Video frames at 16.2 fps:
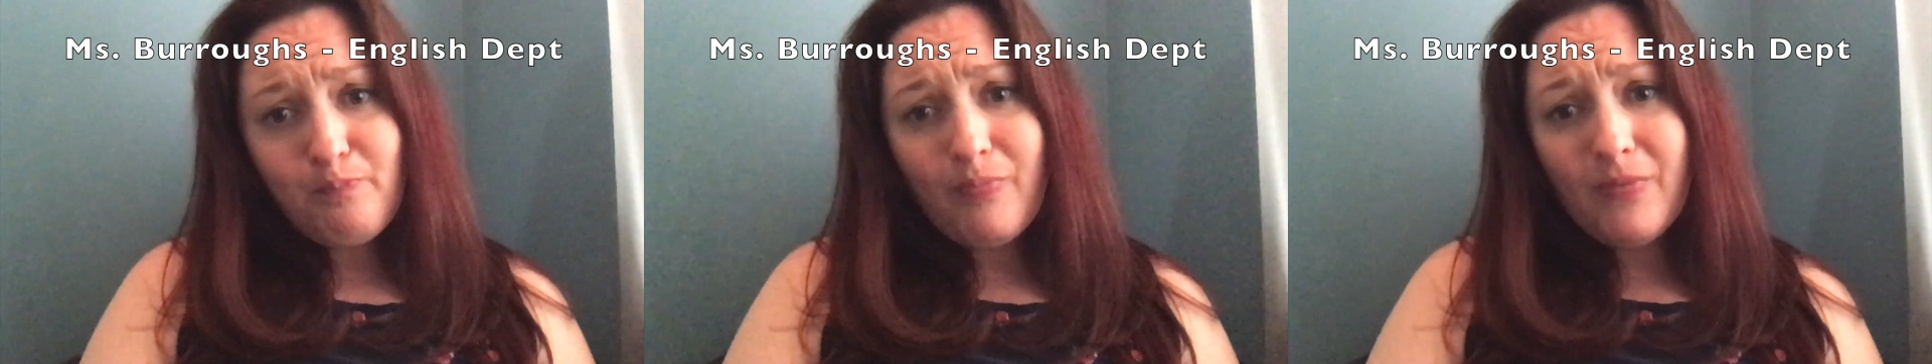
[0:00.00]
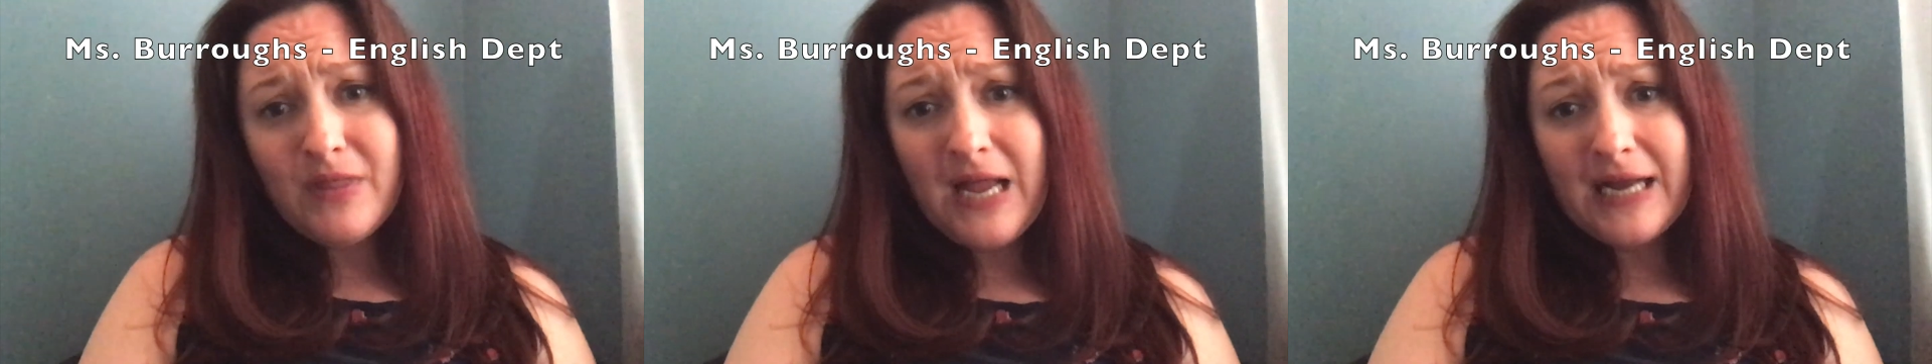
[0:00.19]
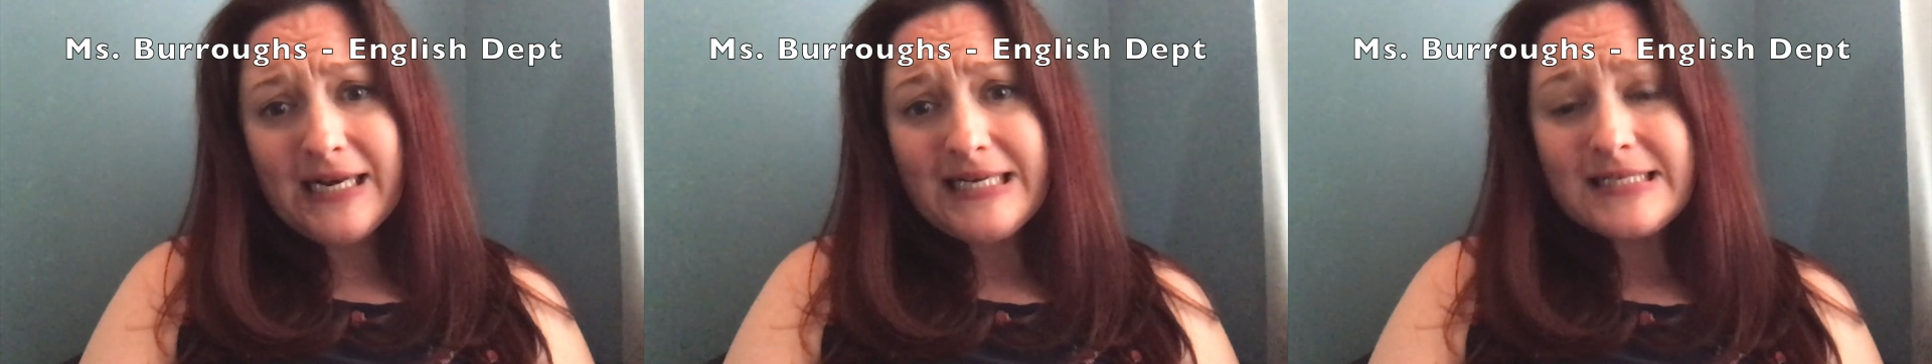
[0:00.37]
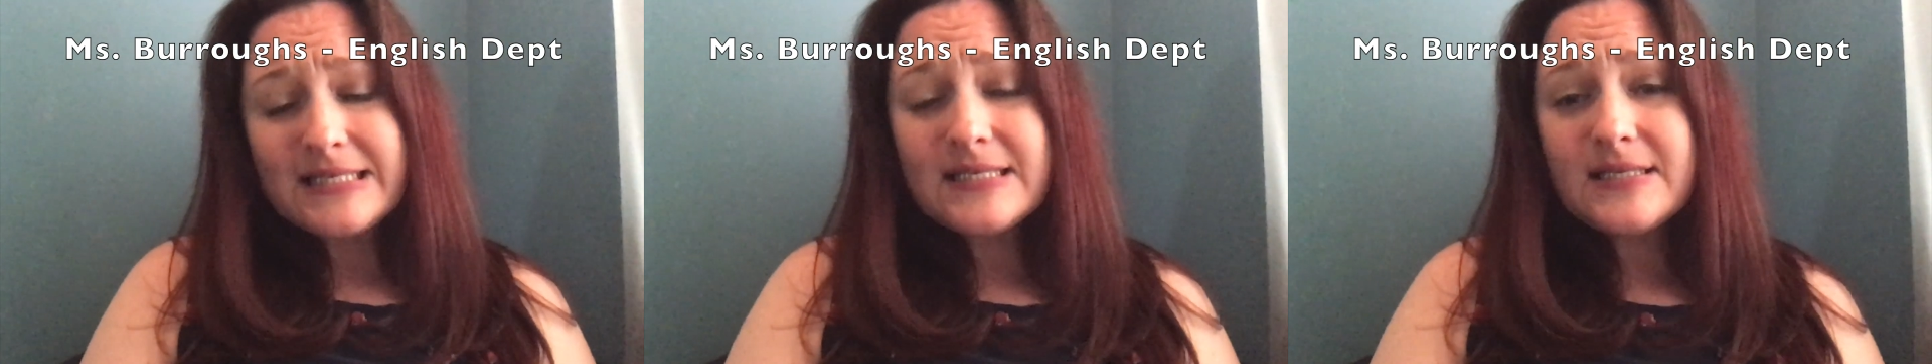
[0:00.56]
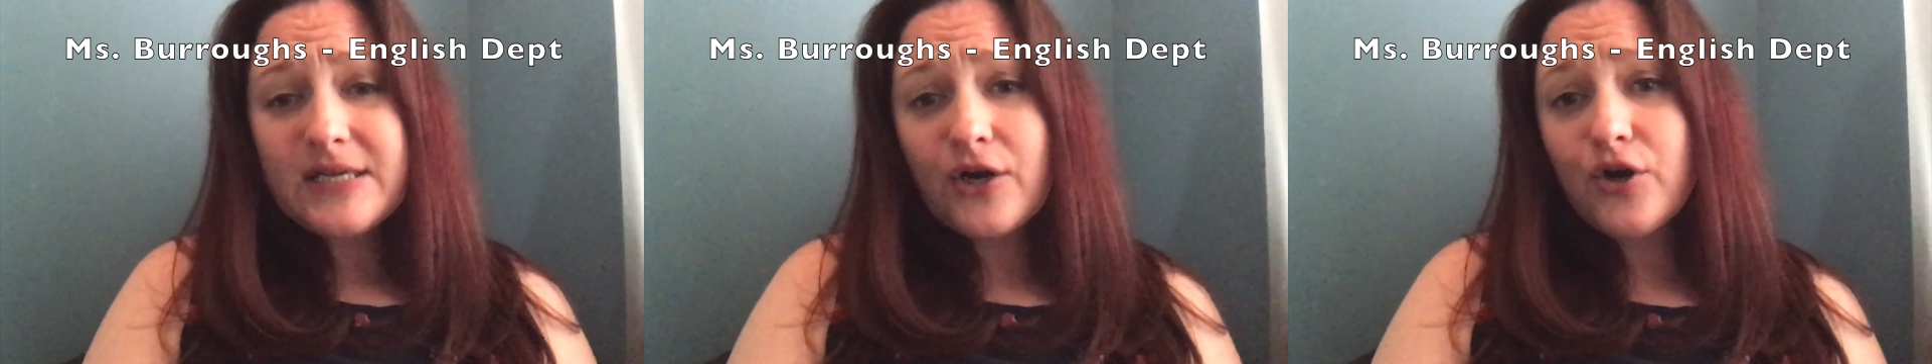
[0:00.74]
not
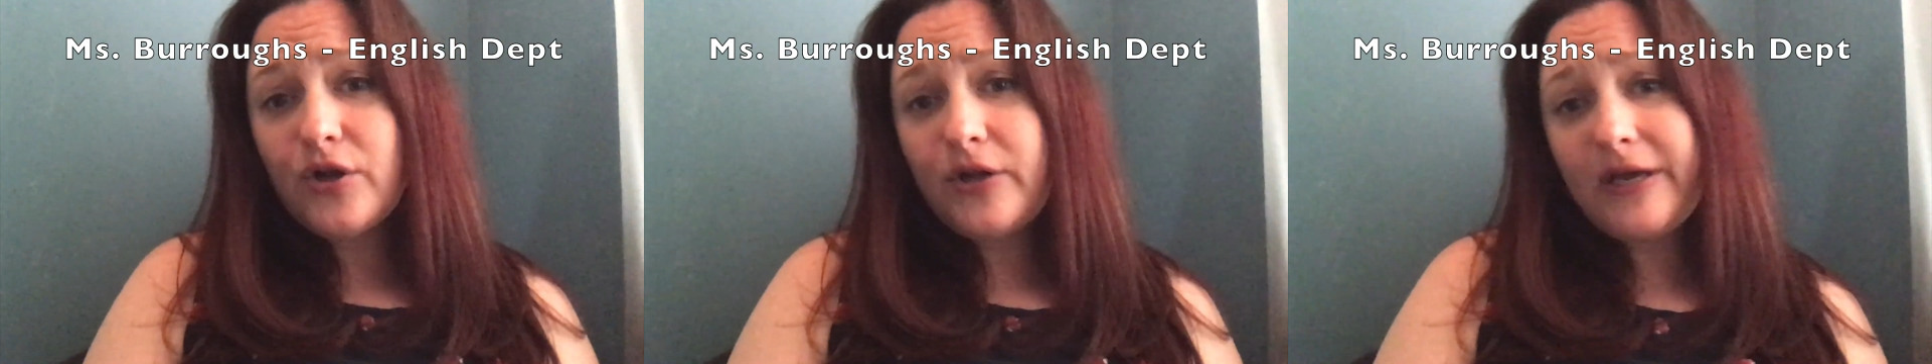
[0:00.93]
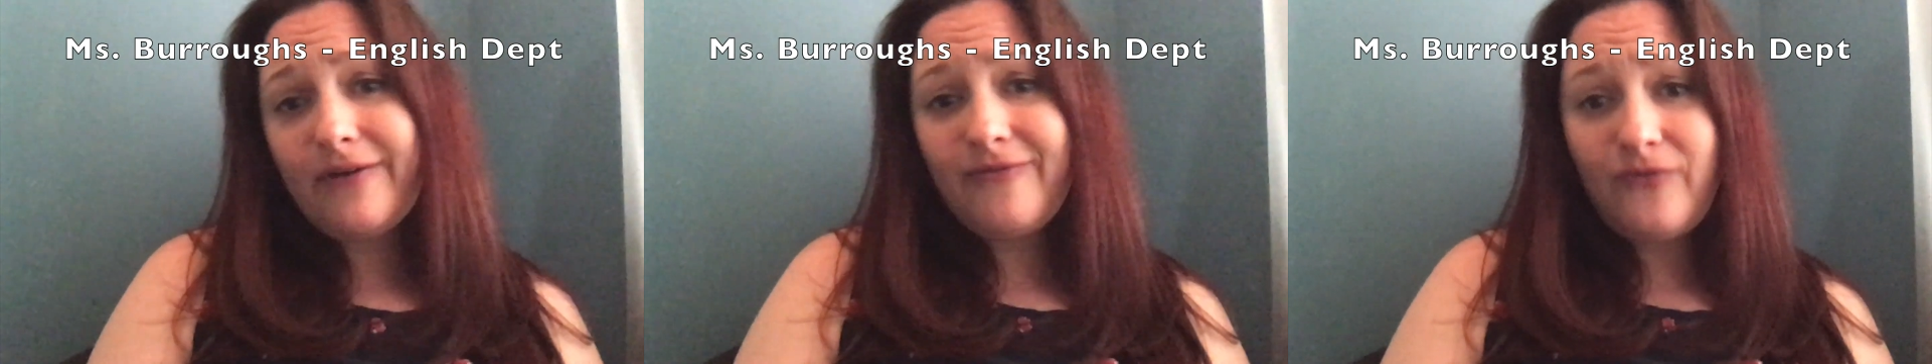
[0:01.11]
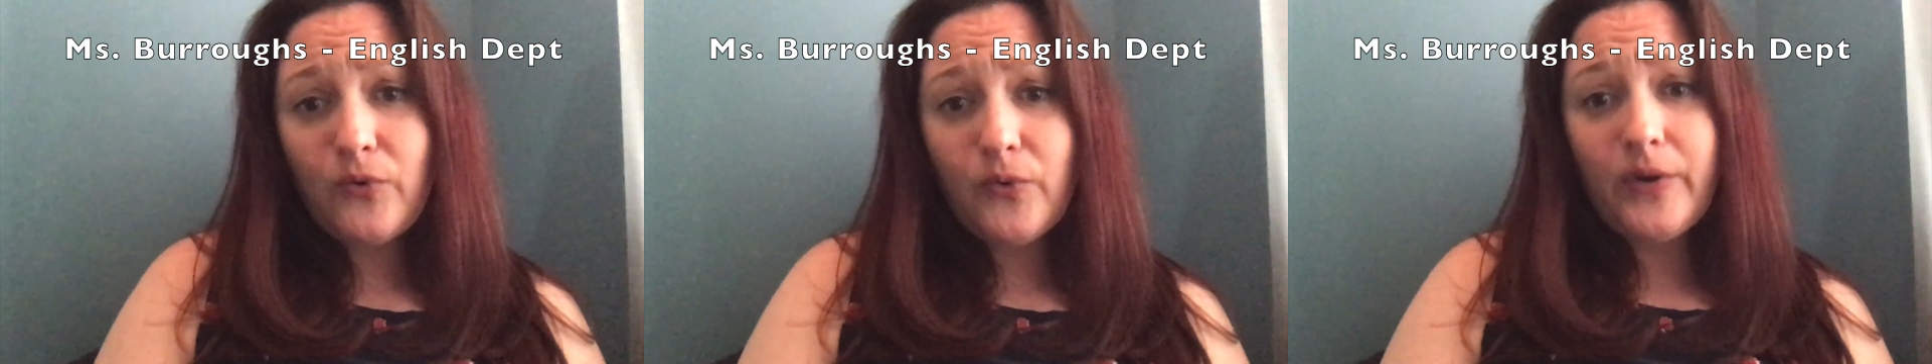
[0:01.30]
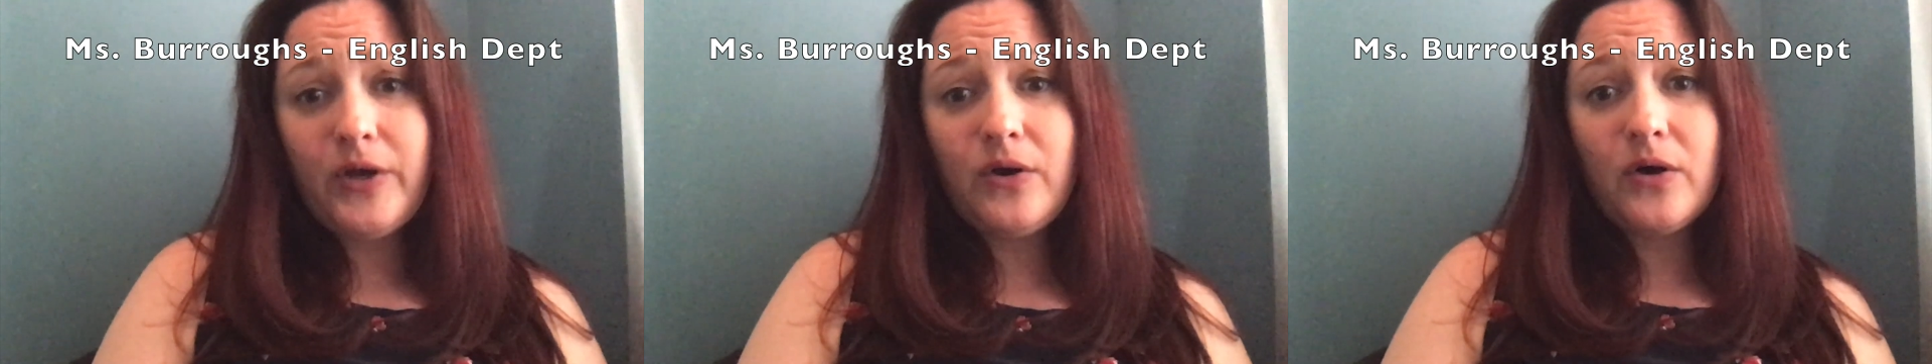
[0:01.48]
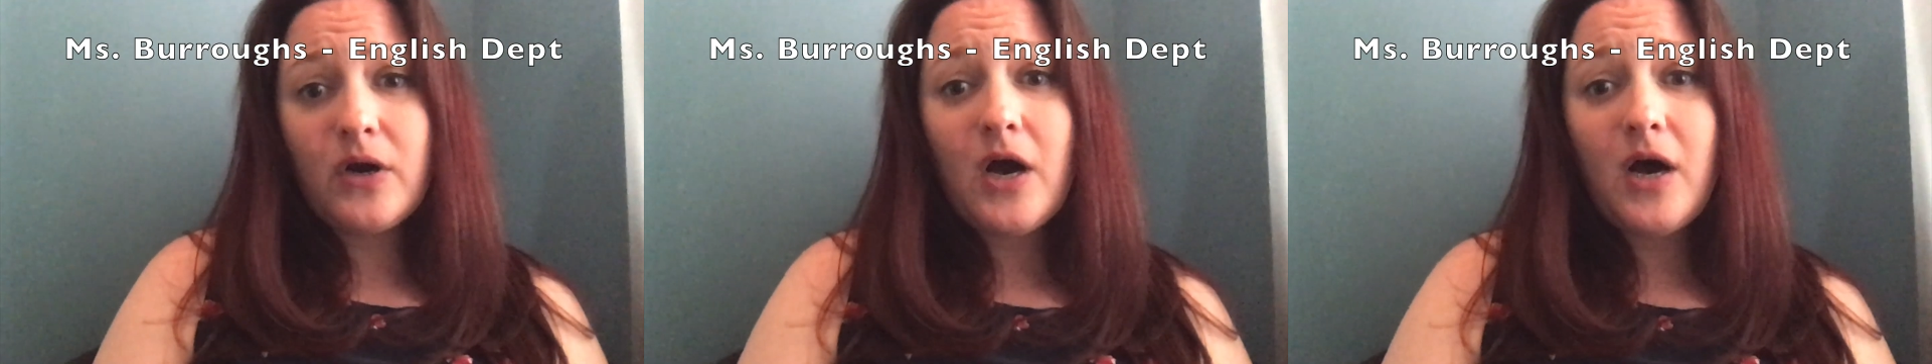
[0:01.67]
necessarily a
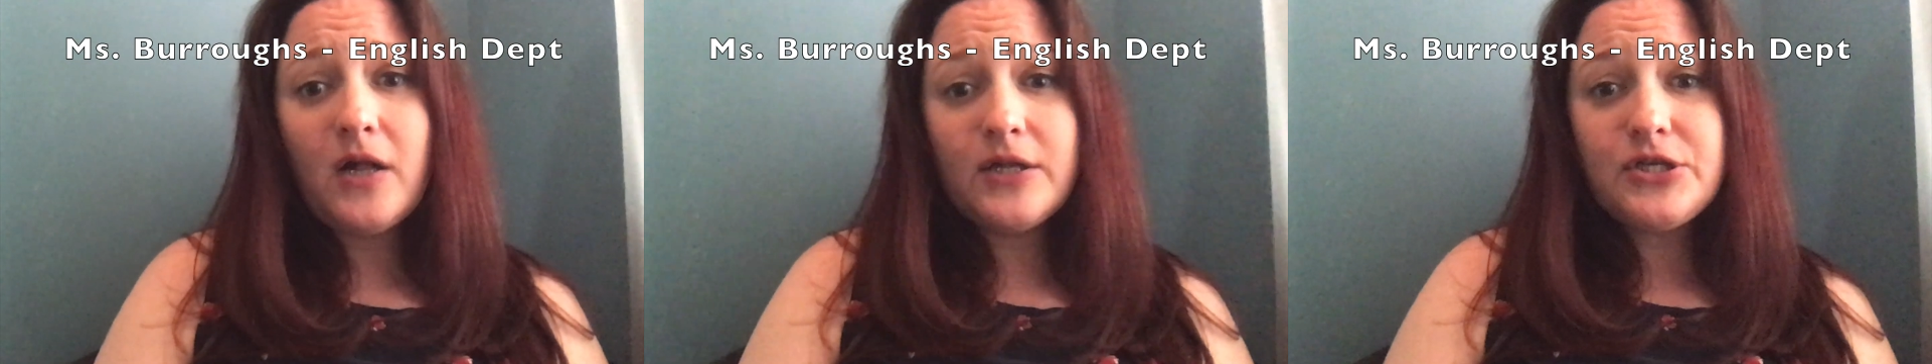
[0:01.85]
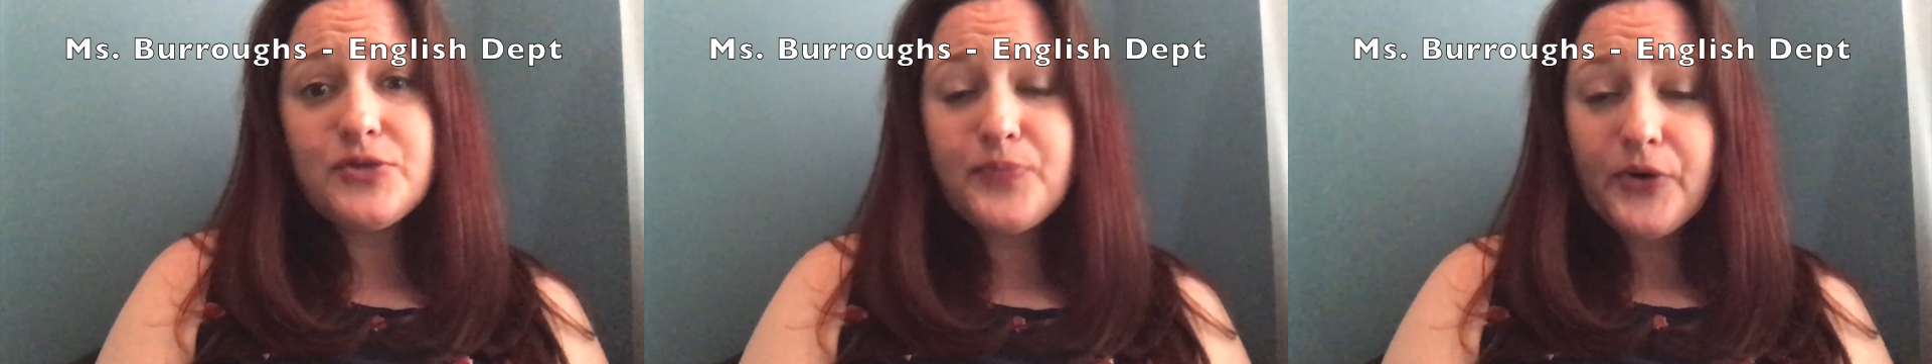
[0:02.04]
4-year college